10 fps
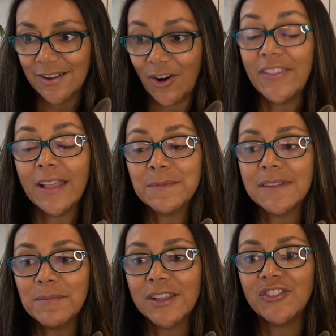Are they
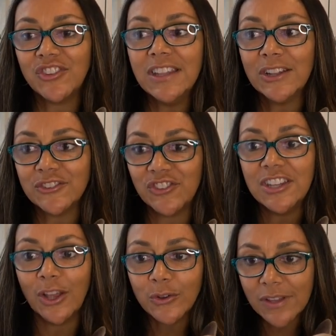upset because she
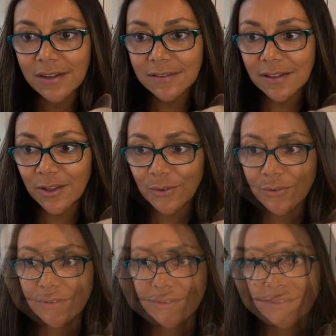knows how to
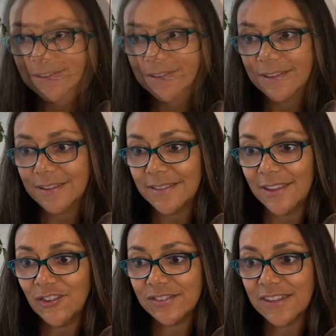sew?
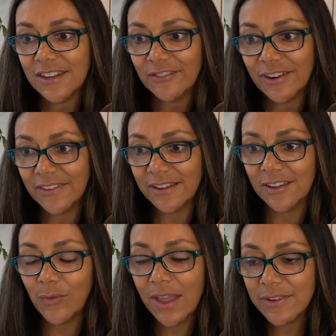They just standing around, they're
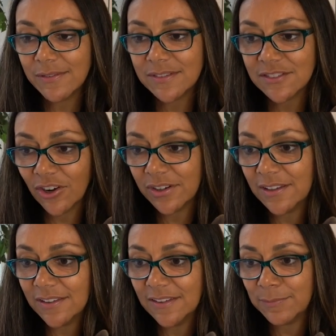like, we haven't even started
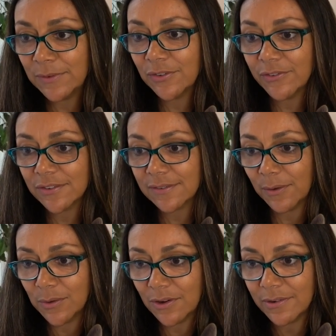yet. This bitch is up here
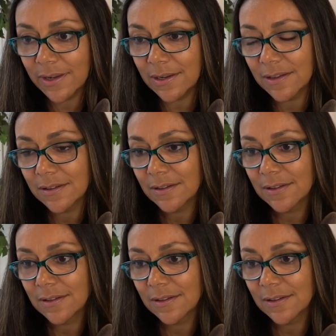sewing already?